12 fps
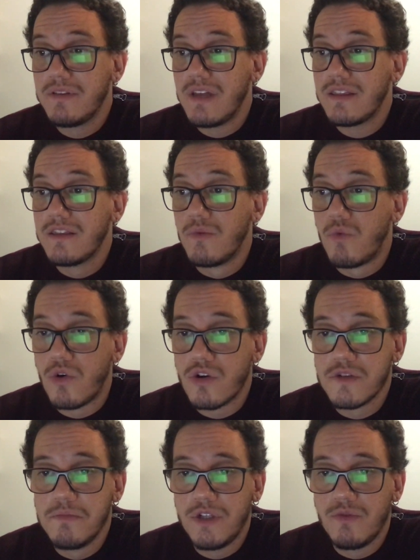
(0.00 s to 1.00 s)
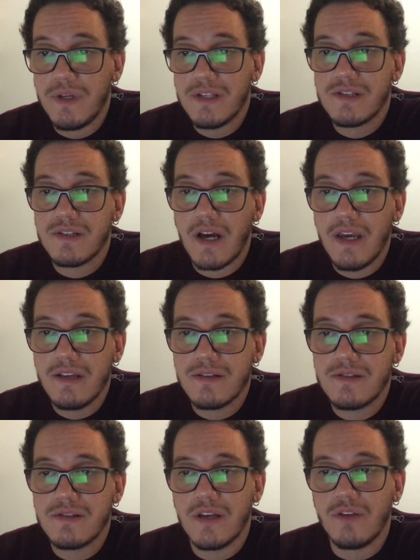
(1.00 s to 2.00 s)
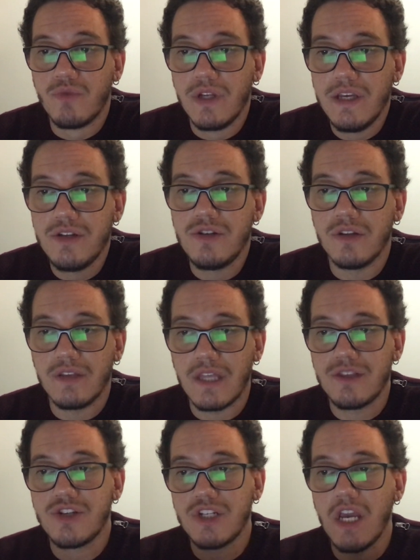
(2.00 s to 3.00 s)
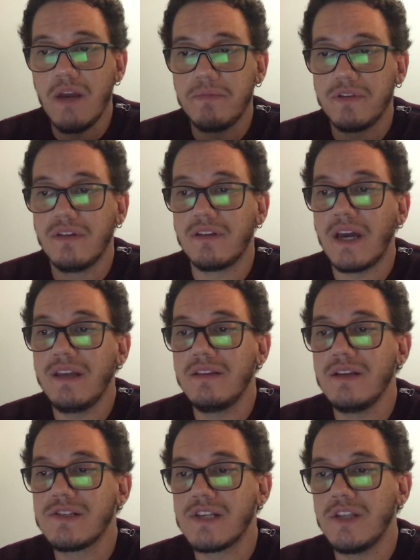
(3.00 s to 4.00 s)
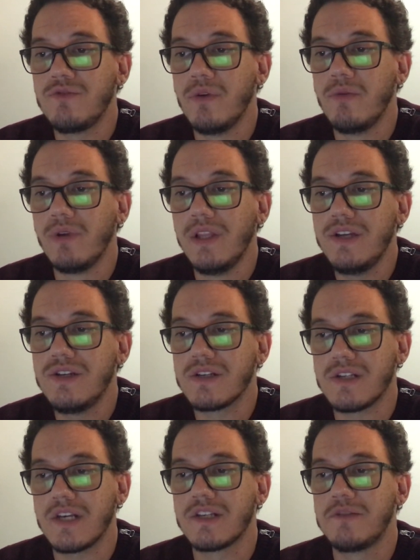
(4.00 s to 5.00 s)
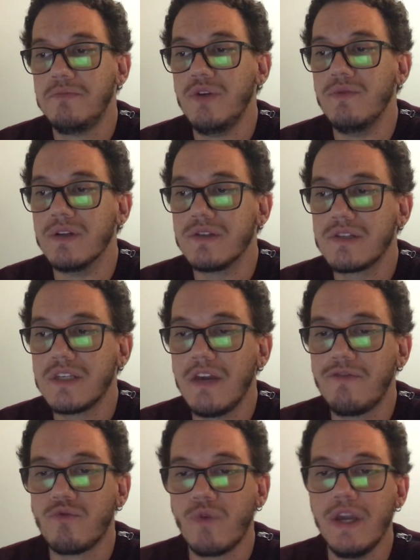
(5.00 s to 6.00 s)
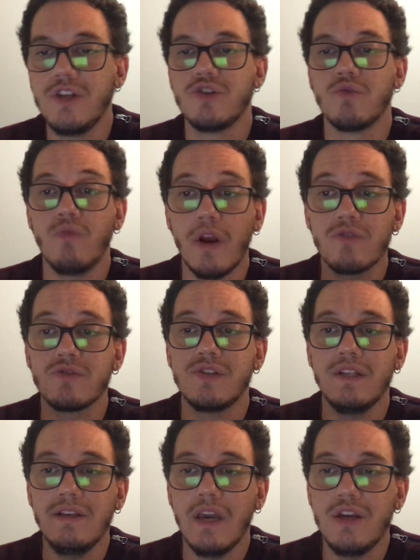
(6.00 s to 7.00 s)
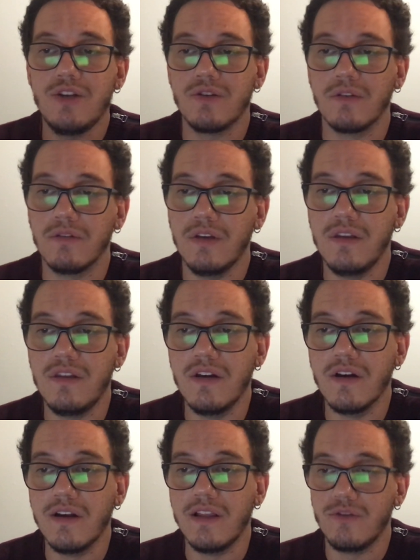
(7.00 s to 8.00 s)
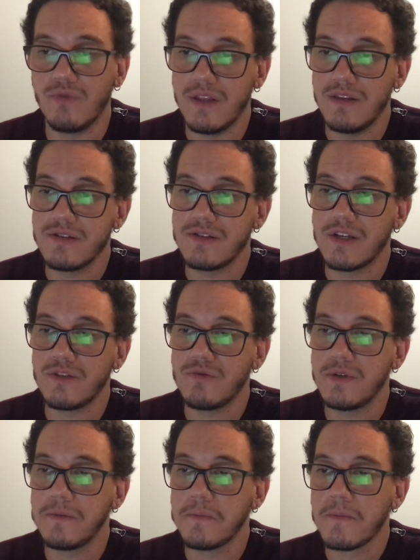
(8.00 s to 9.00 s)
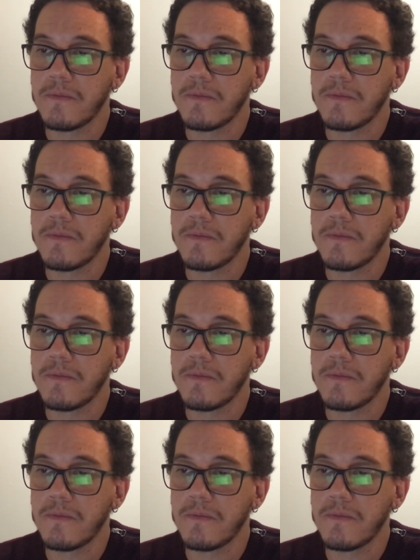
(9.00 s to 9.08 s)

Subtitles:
that the wars between science and religion that shaped the 19th century religious experience gave way to reconciliation in the early 20th century.